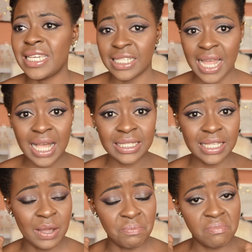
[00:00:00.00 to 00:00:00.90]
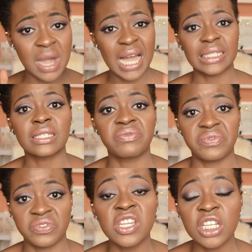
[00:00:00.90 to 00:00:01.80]
It has a matte
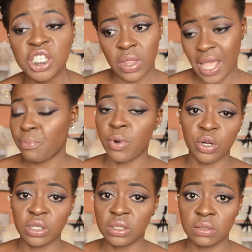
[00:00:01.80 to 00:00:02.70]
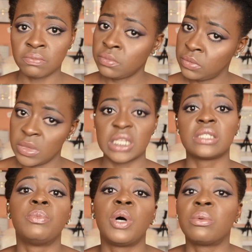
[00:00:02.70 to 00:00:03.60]
finish. That product is
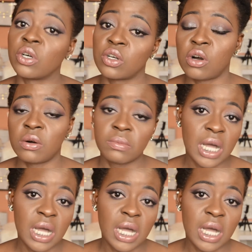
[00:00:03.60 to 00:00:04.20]
the bomb.com.